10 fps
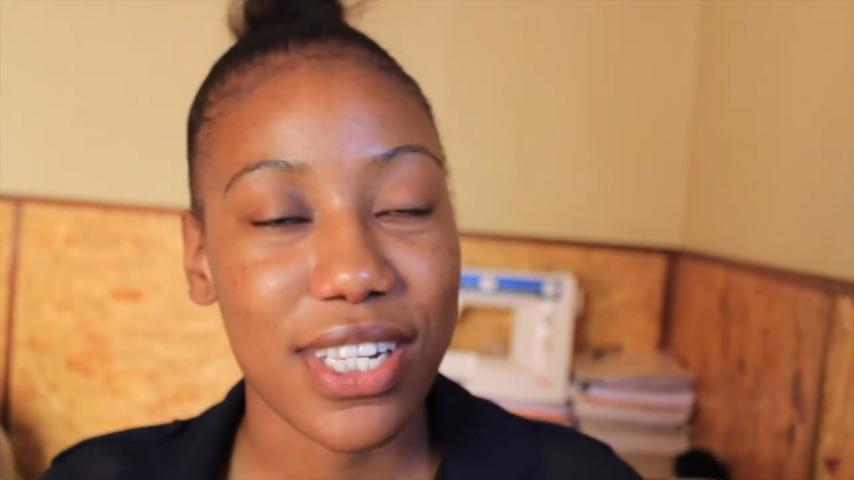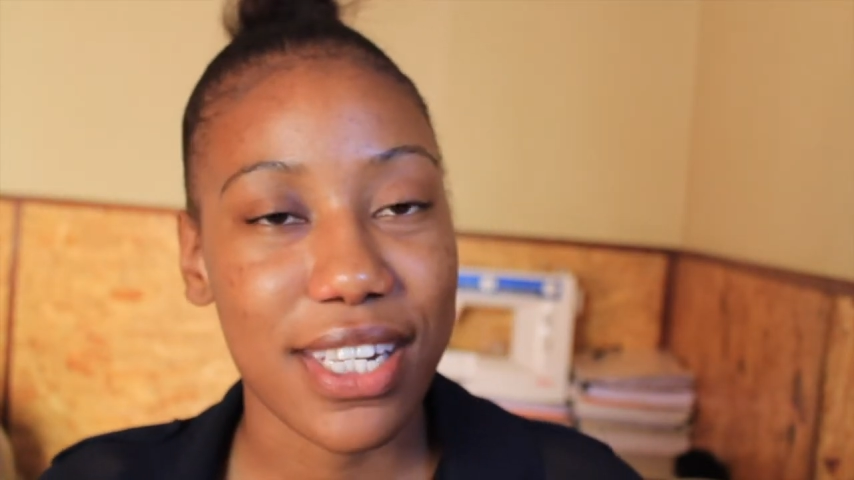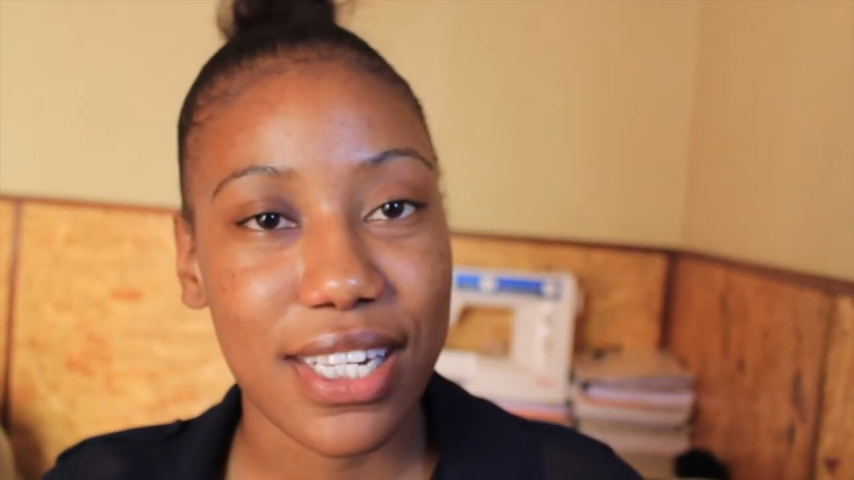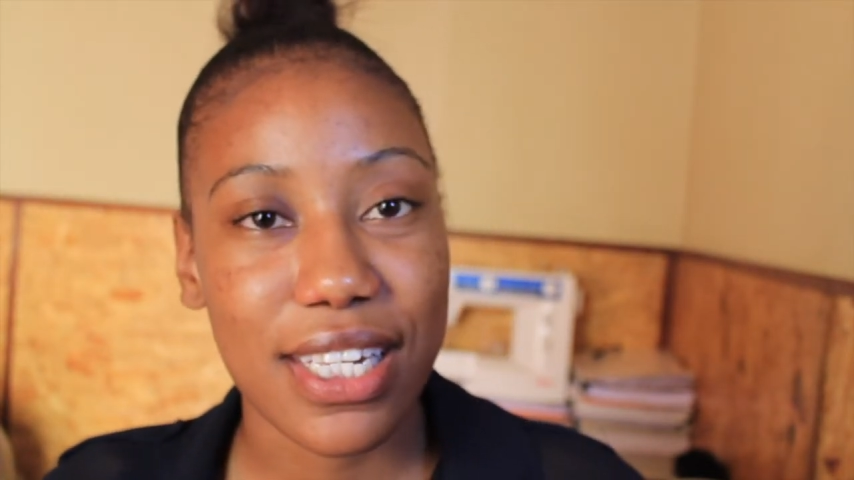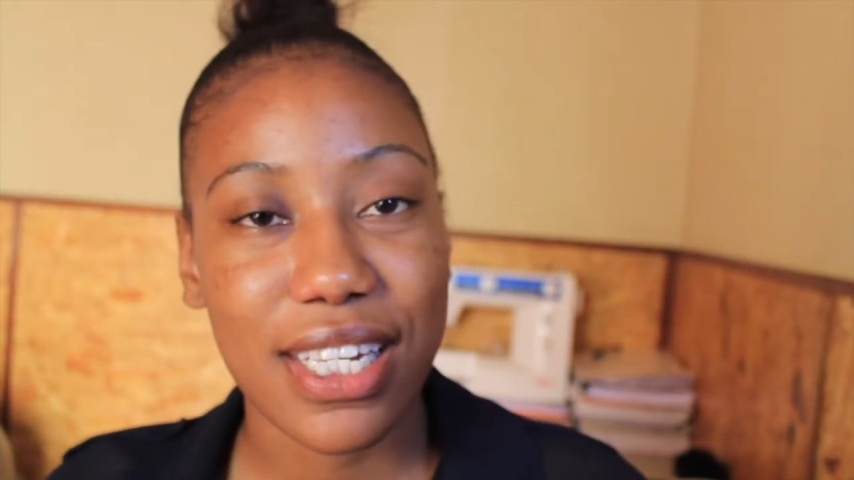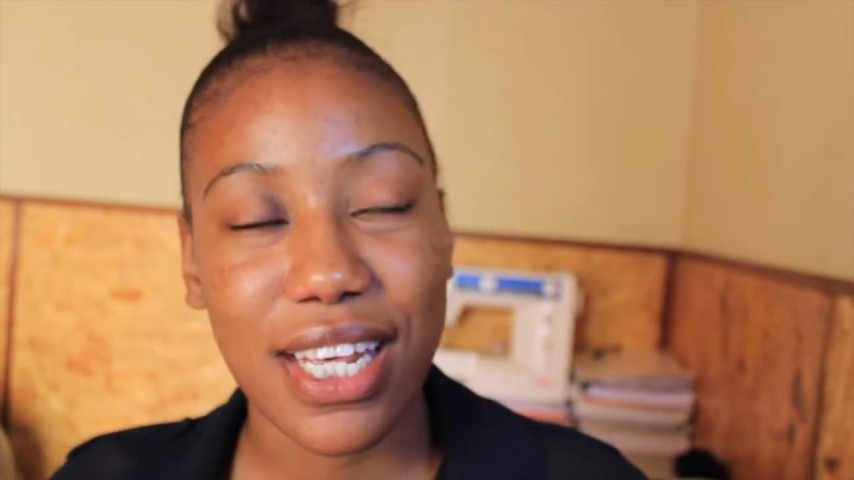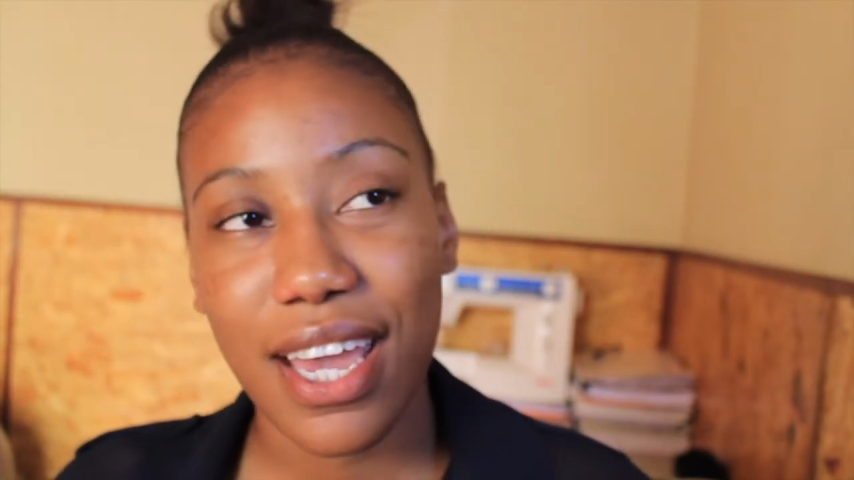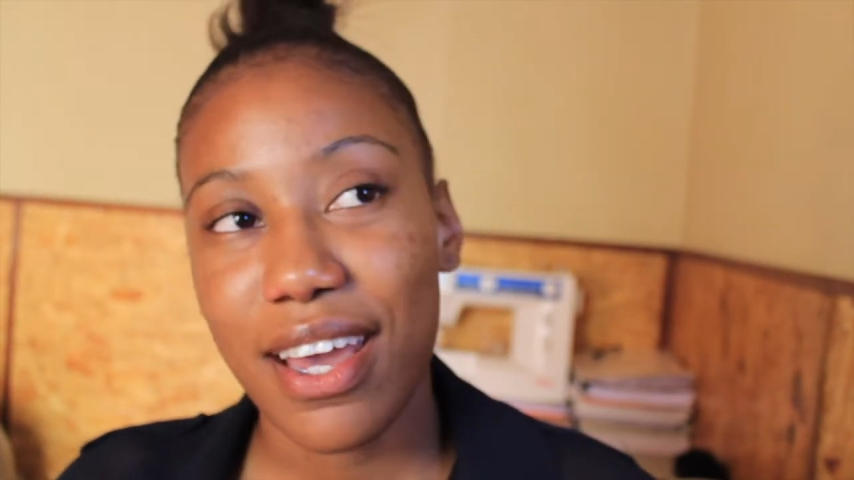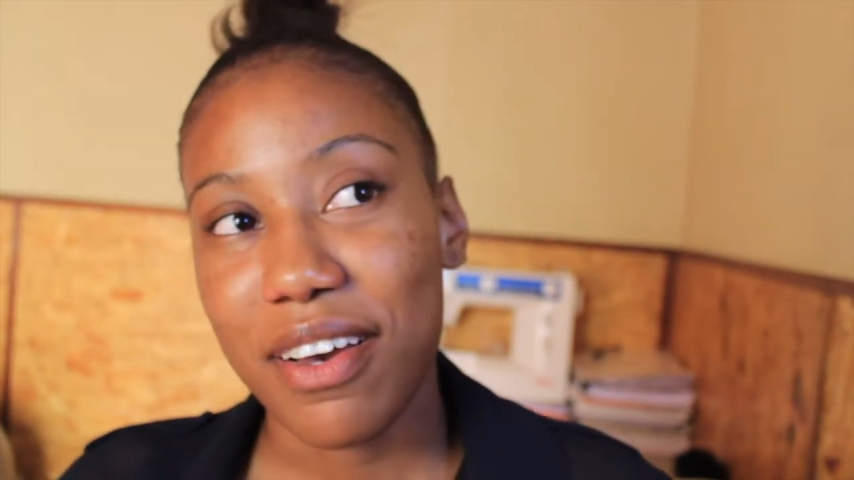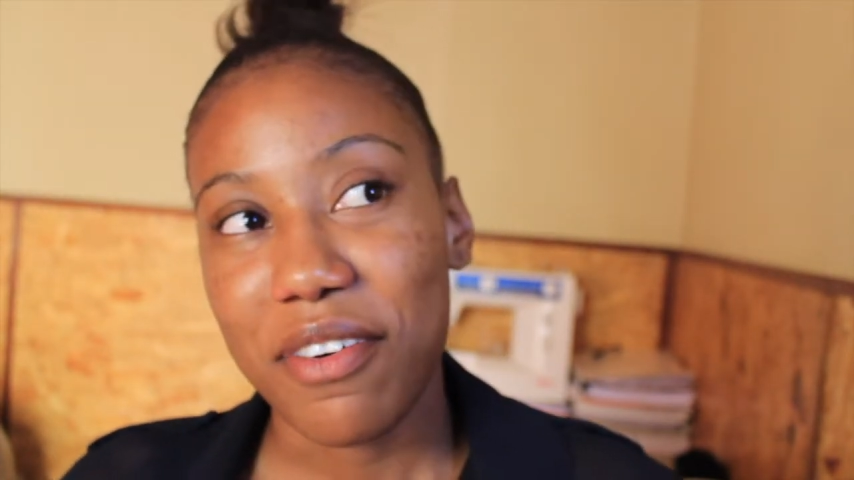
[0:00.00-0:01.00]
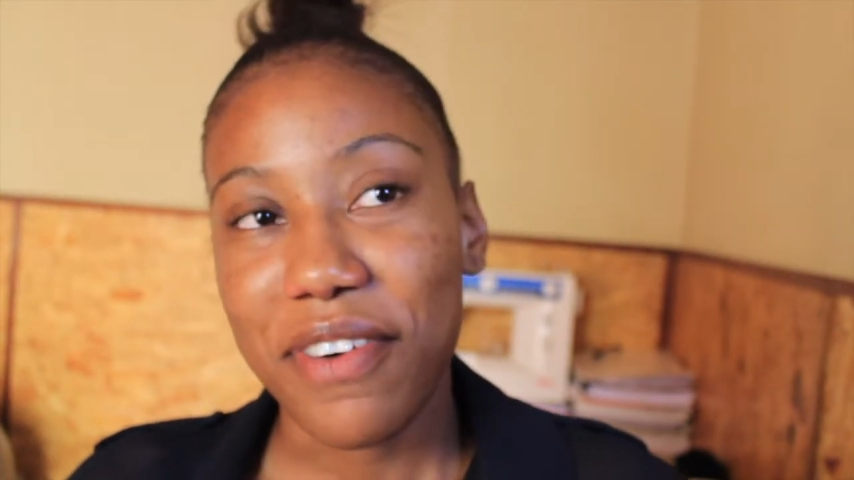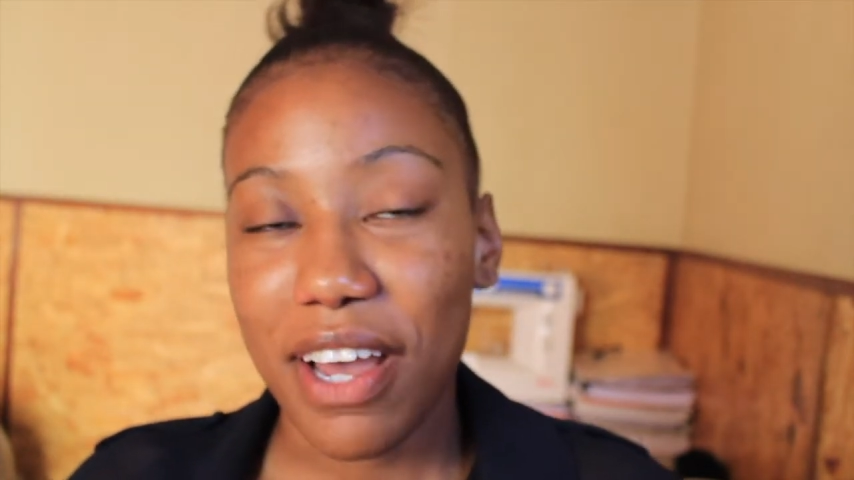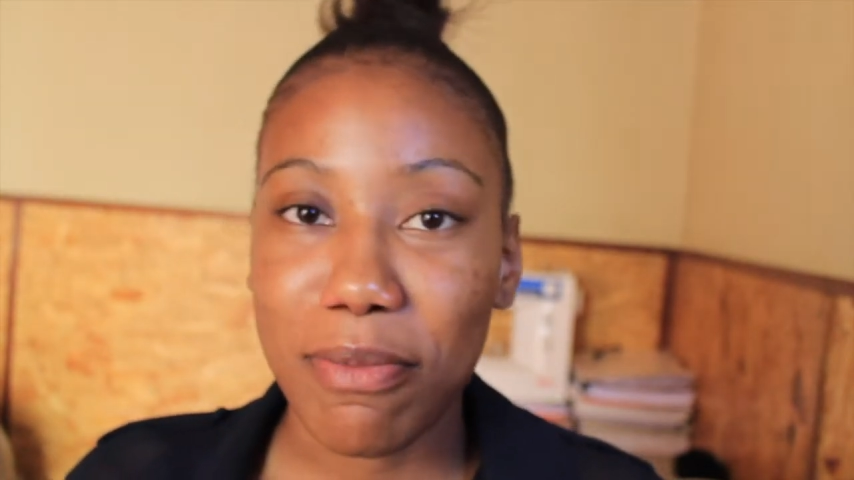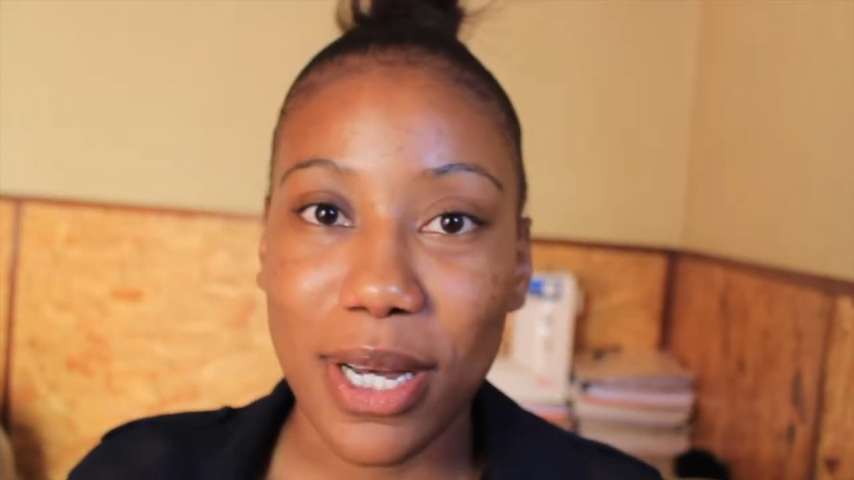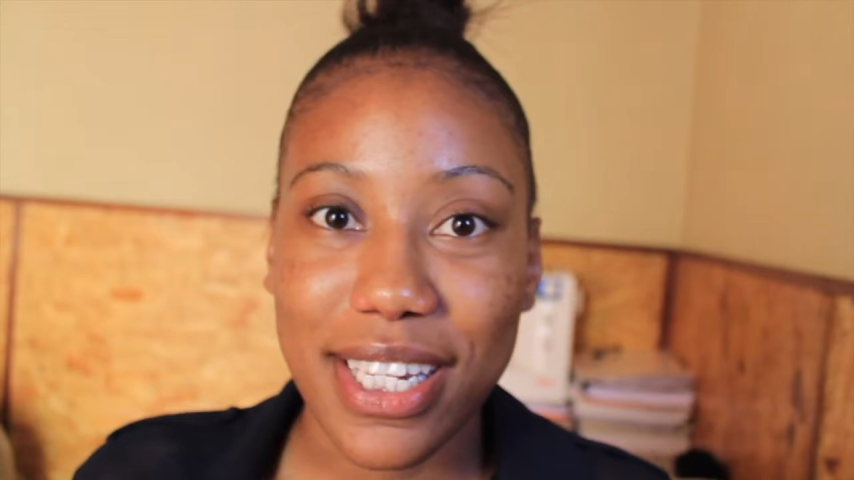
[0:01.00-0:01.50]
since
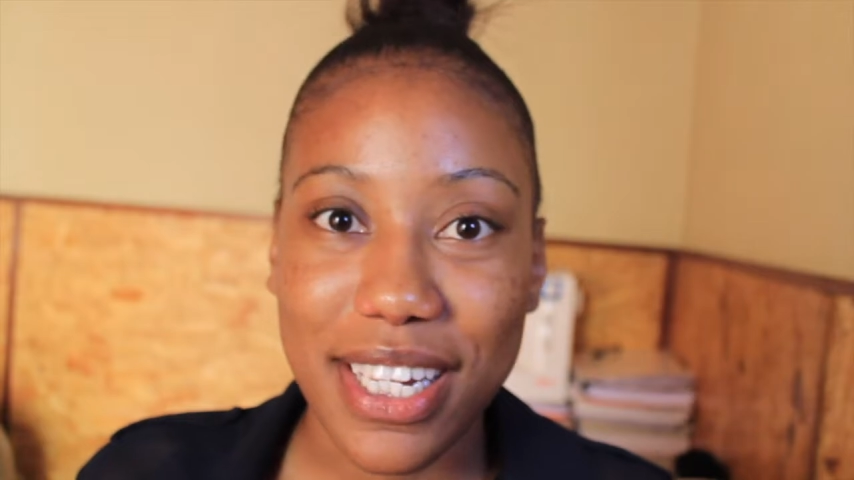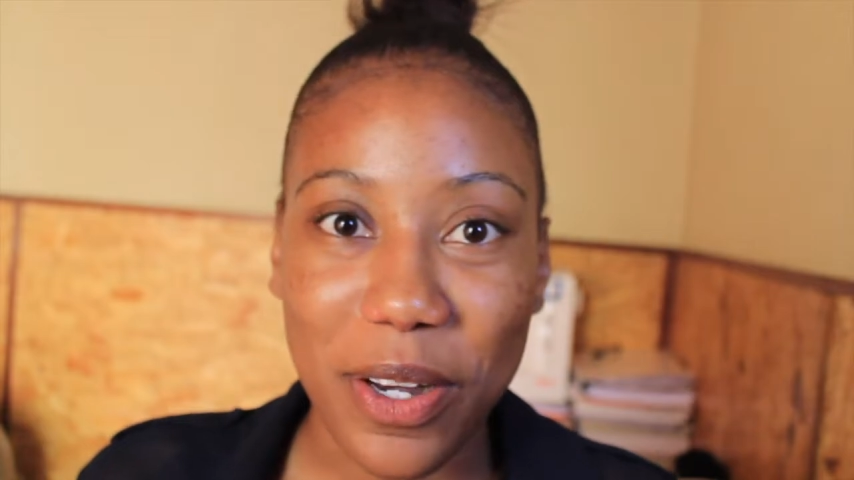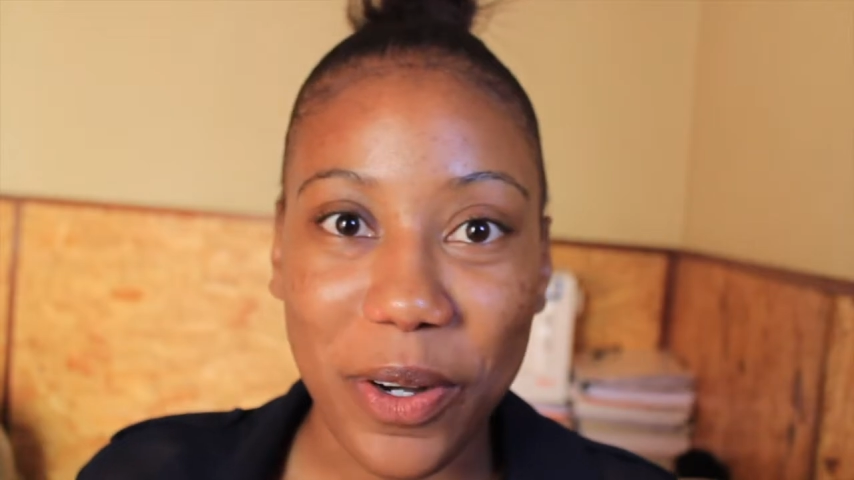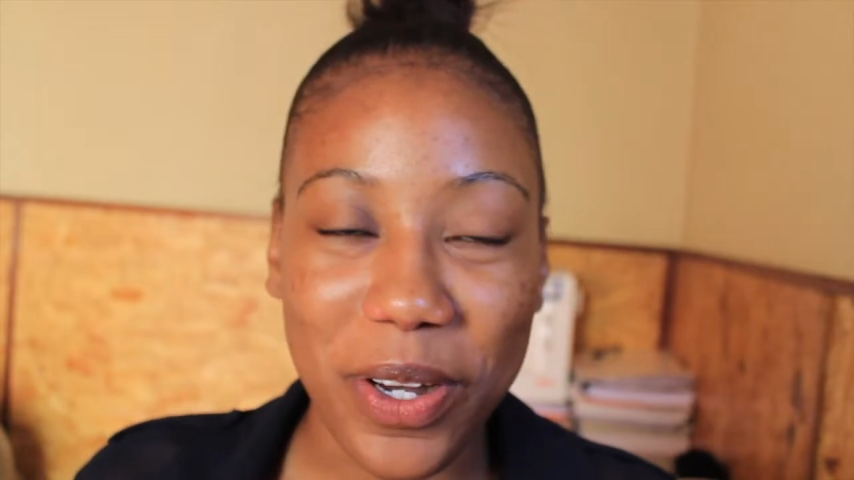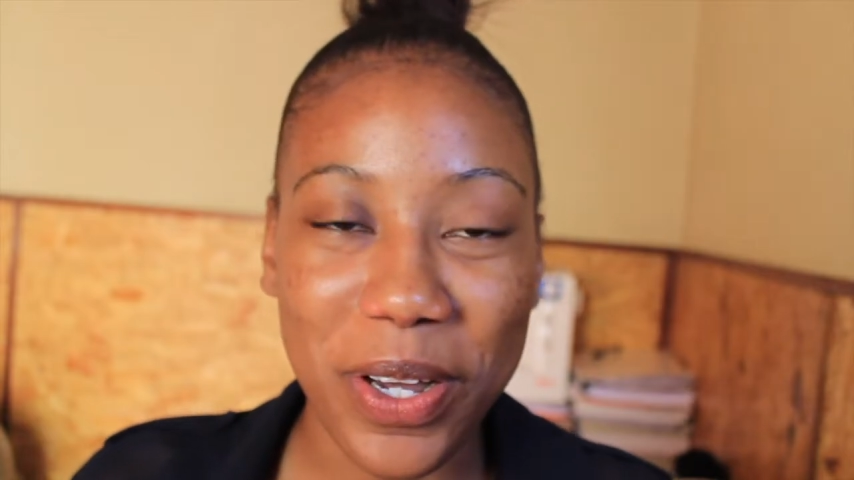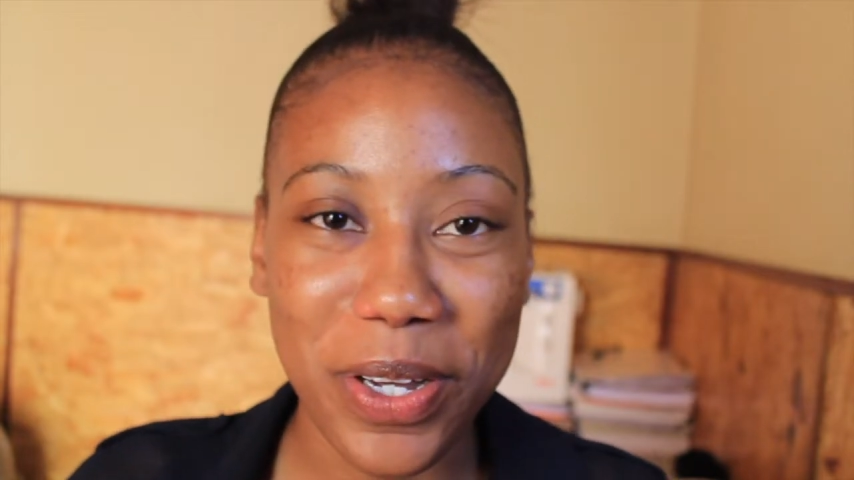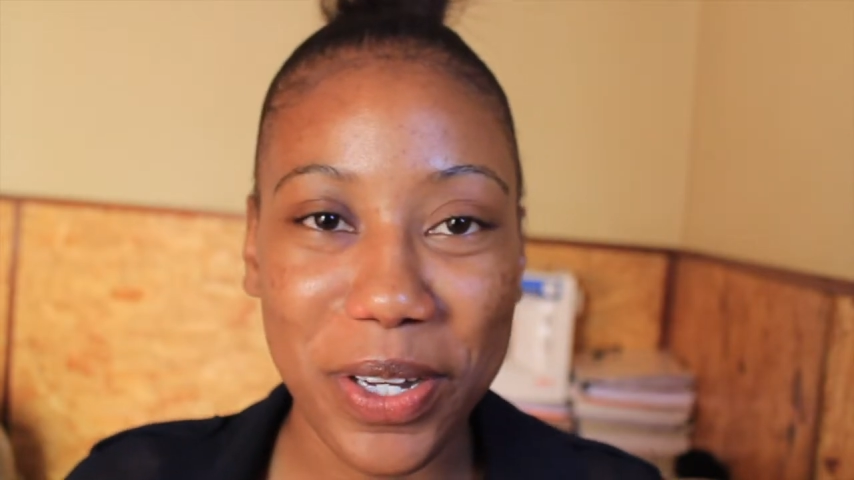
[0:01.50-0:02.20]
5 months ago.